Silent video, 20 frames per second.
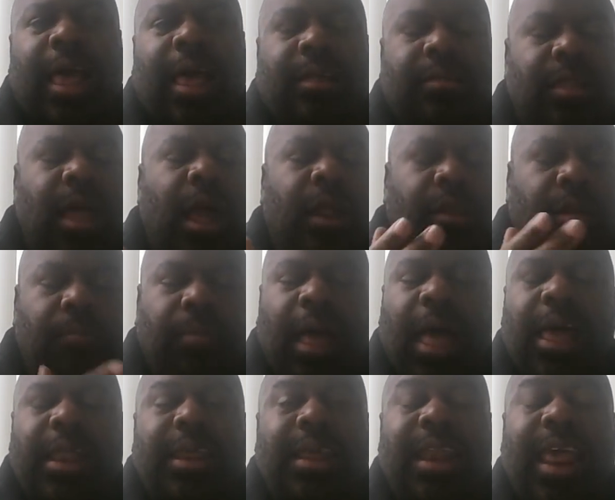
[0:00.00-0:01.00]
Dr.
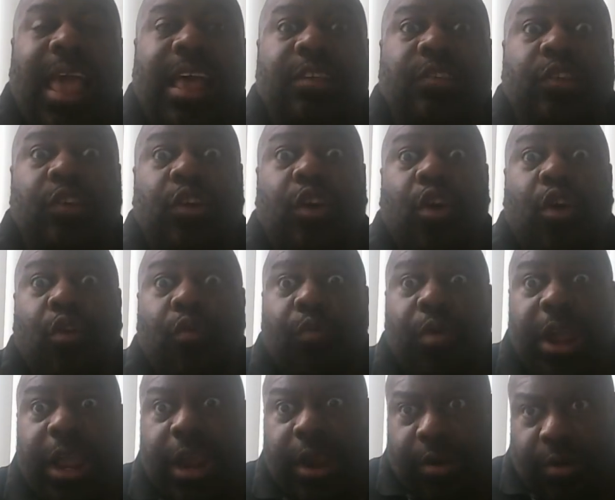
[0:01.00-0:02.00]
Baden has a
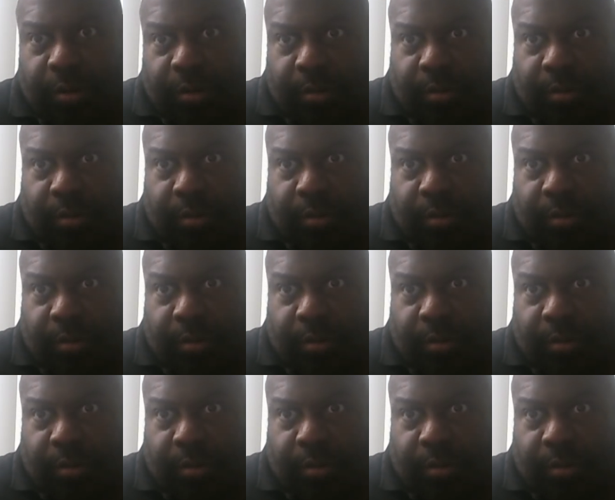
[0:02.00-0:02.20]
career